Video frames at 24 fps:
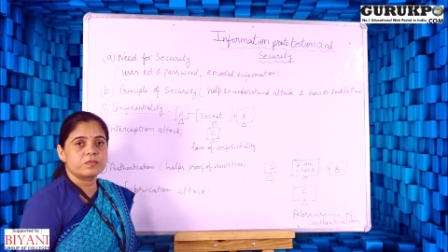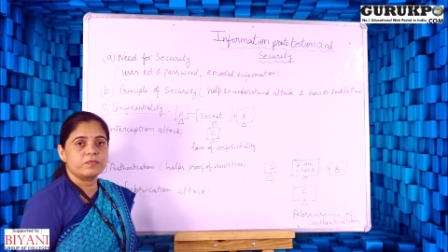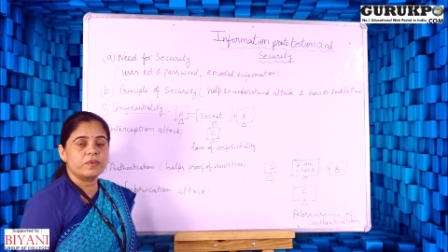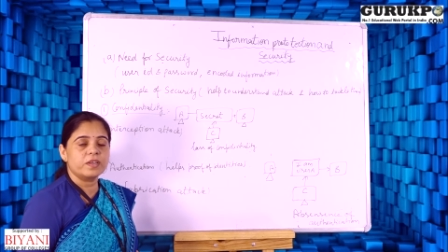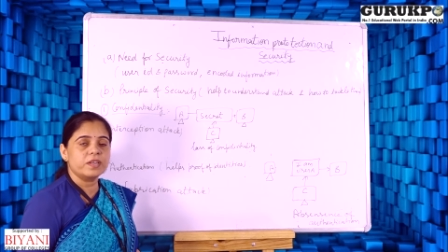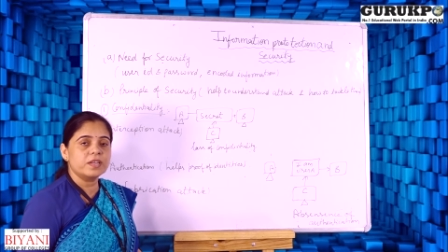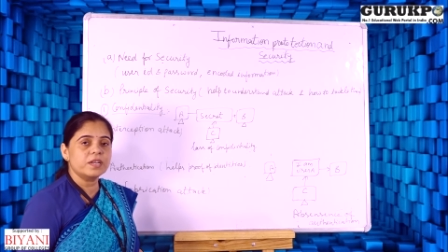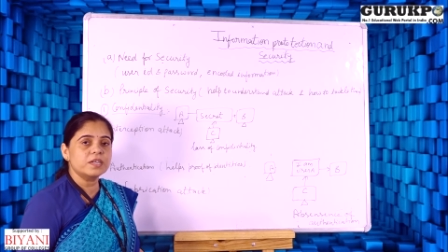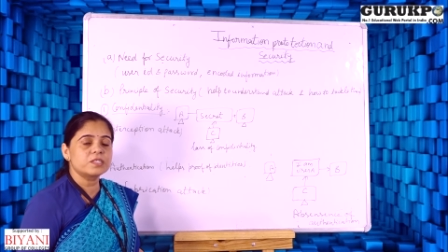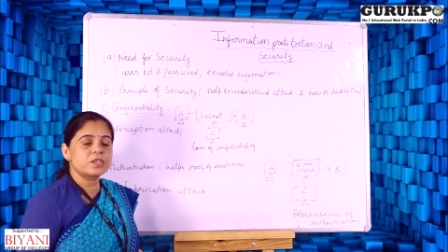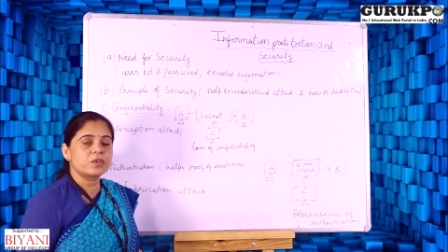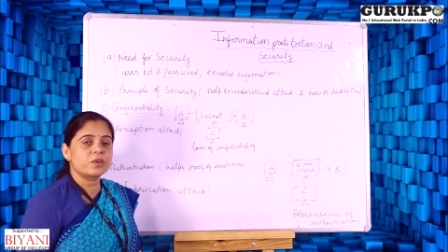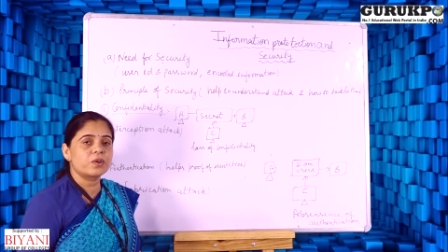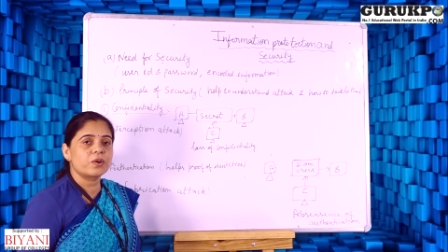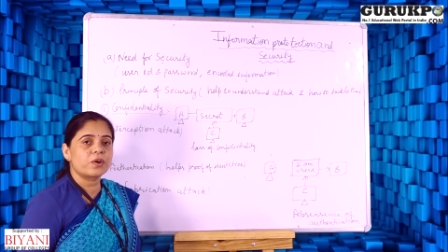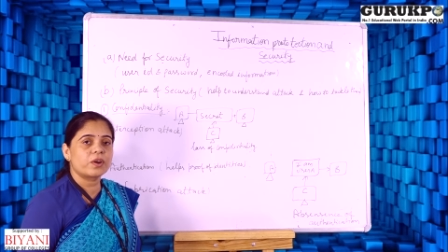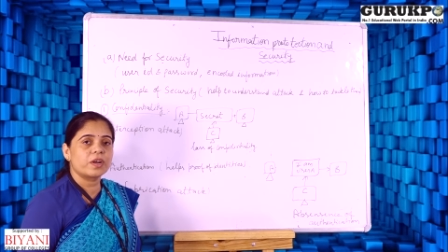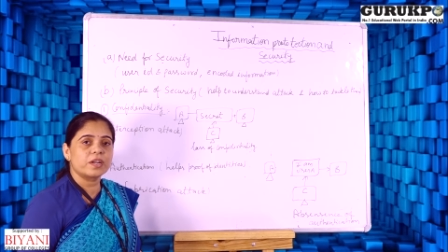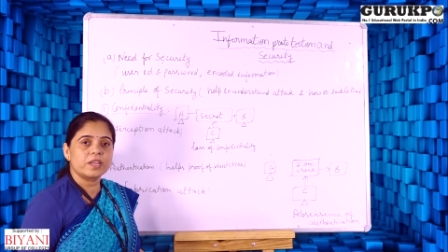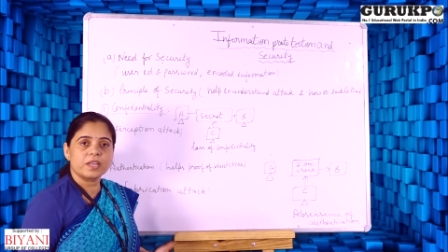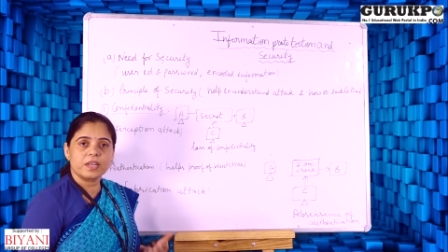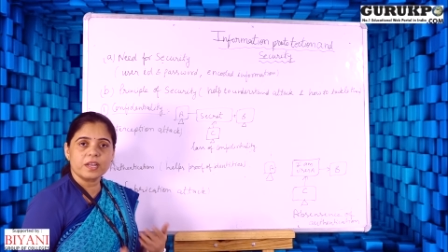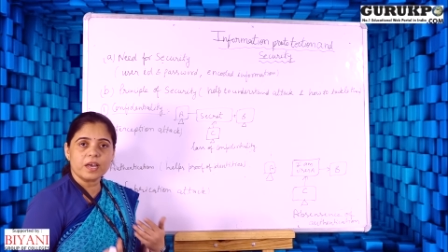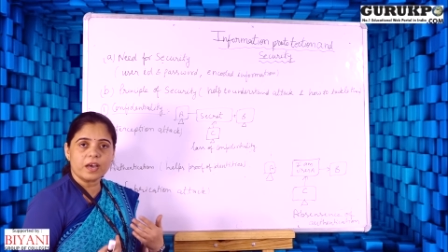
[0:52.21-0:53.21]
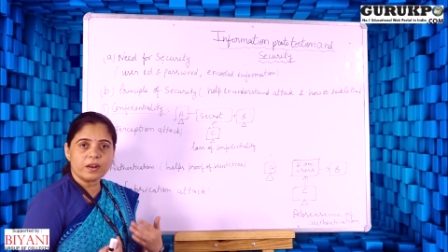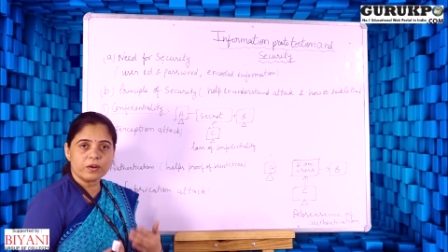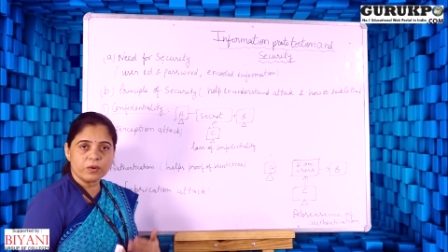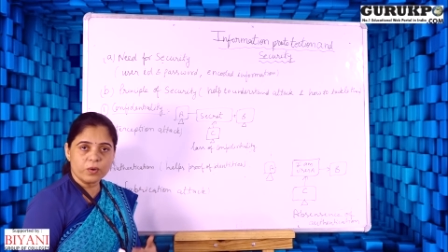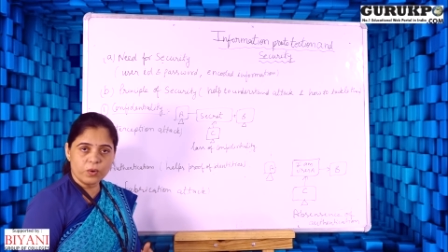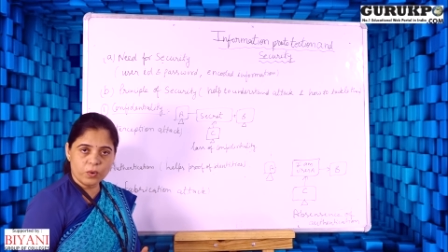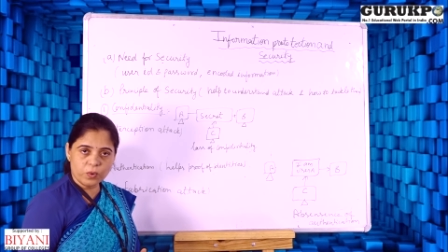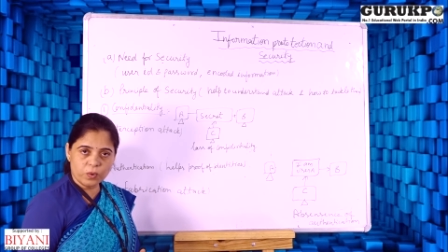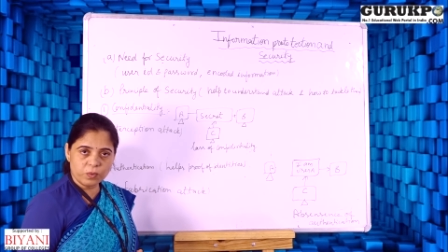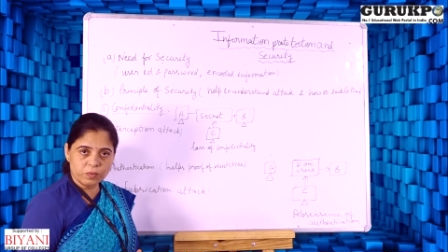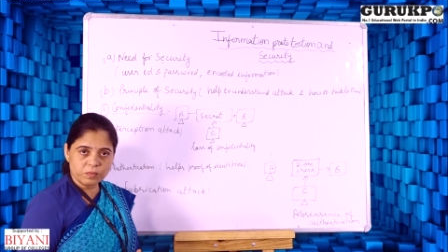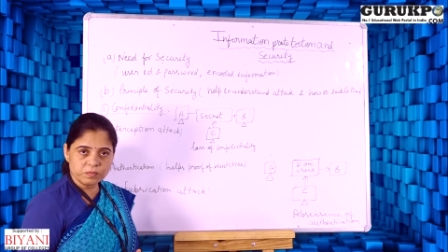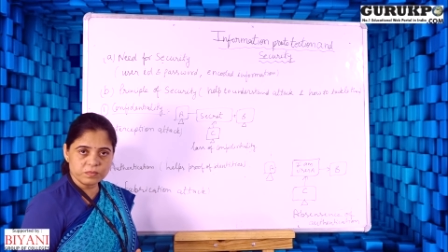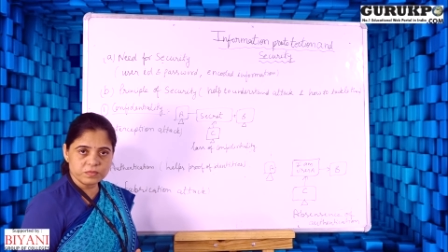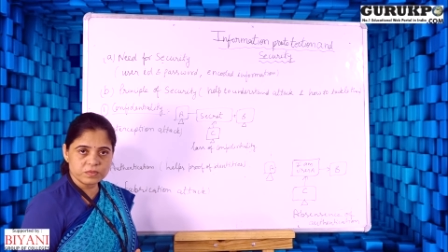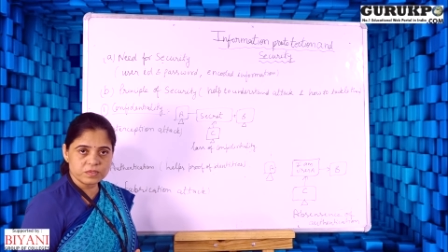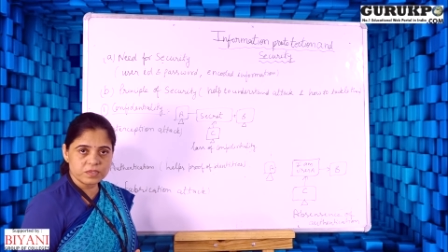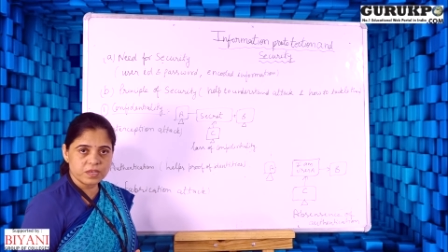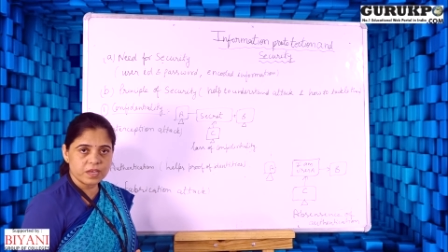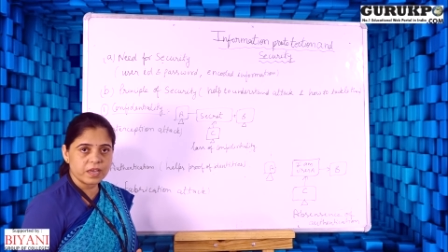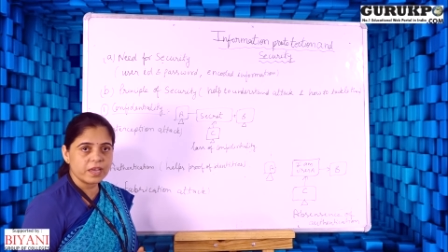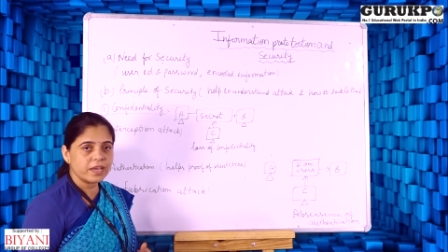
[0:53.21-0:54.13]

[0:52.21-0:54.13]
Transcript: We need security in our homes,